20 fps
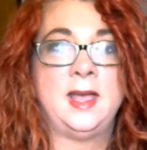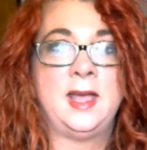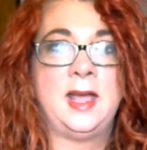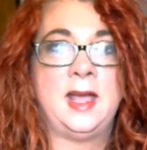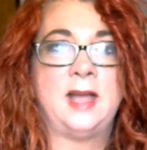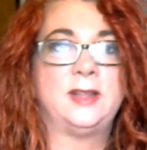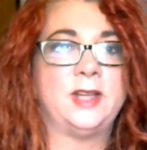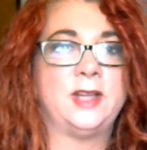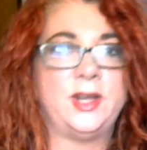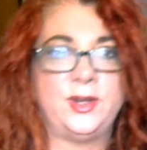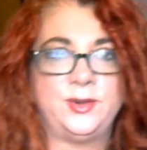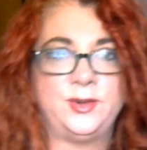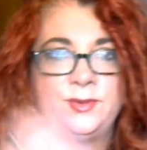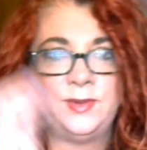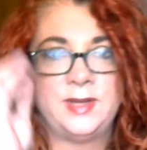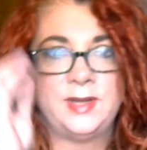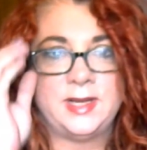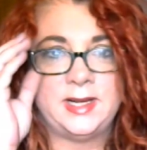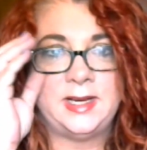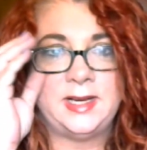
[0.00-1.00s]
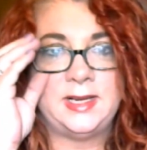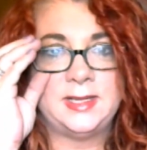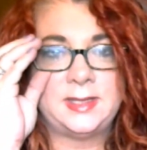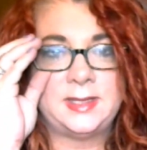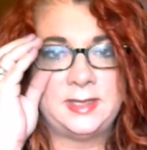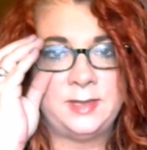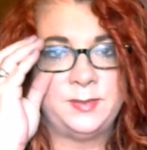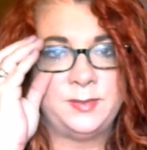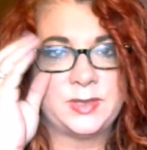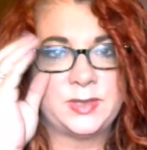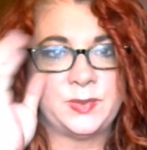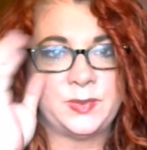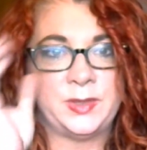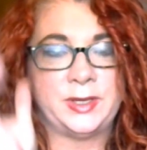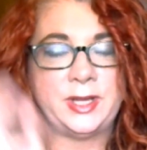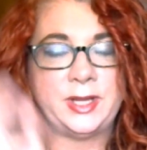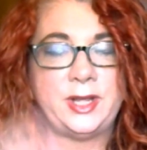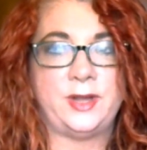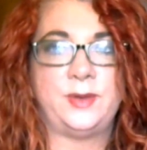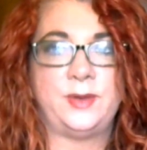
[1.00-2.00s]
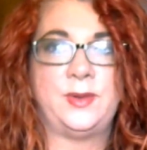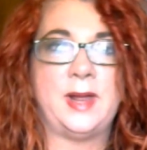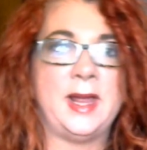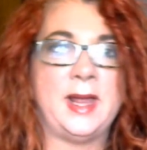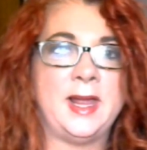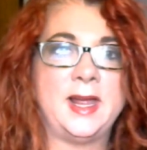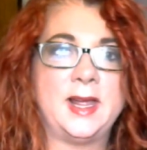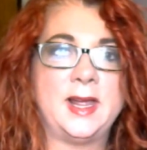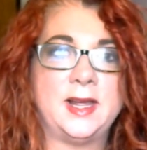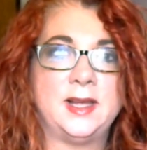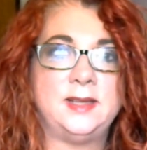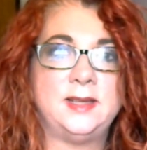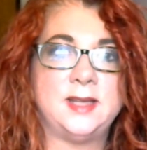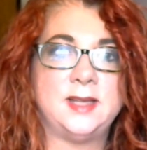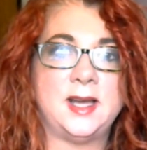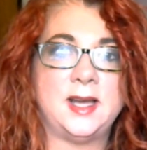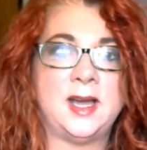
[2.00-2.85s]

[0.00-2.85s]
Hello, it is Tempest Willow and